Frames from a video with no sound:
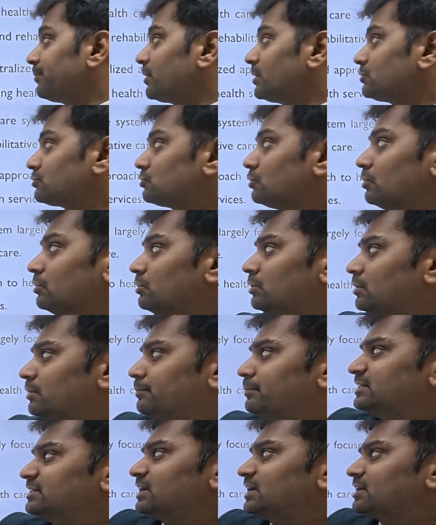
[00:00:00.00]
So,
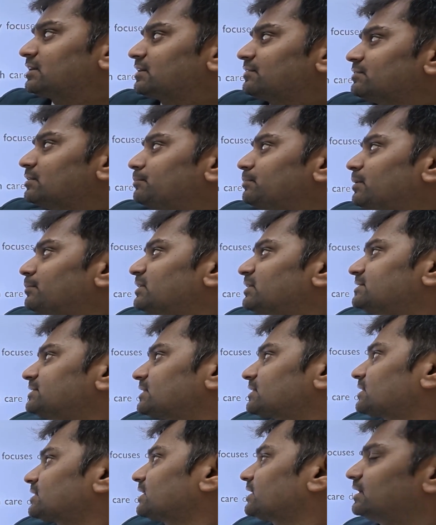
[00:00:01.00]
majority of the public
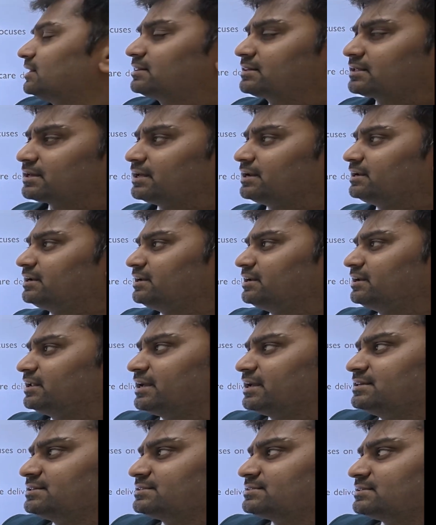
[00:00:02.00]
sector healthcare in India
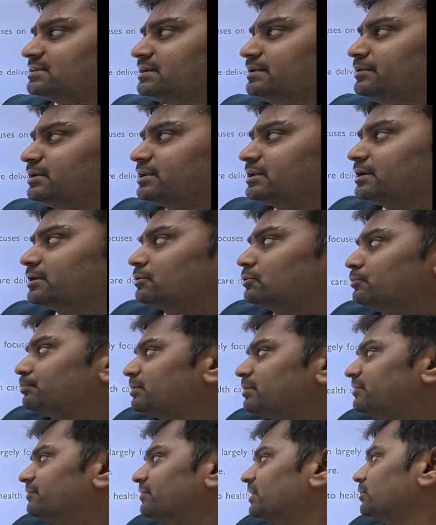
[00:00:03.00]
is limited to
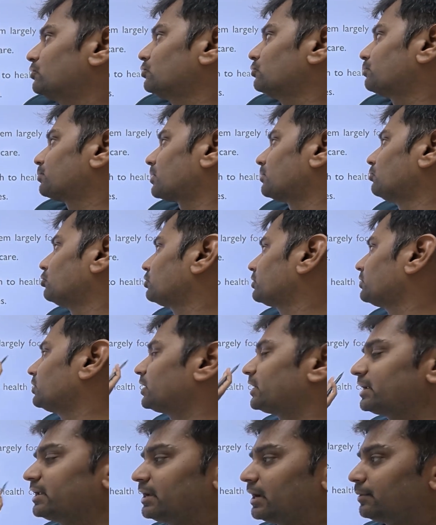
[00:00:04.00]
preventive, promotive, and
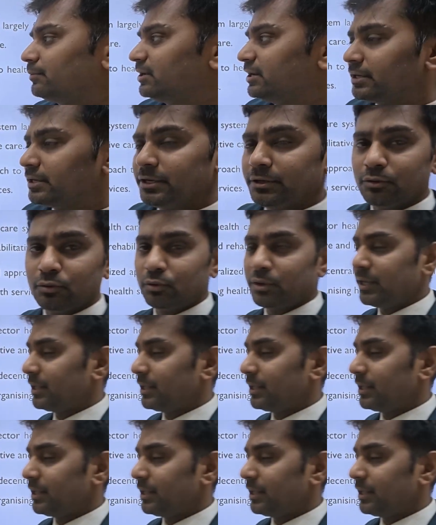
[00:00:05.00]
rehabilitative care.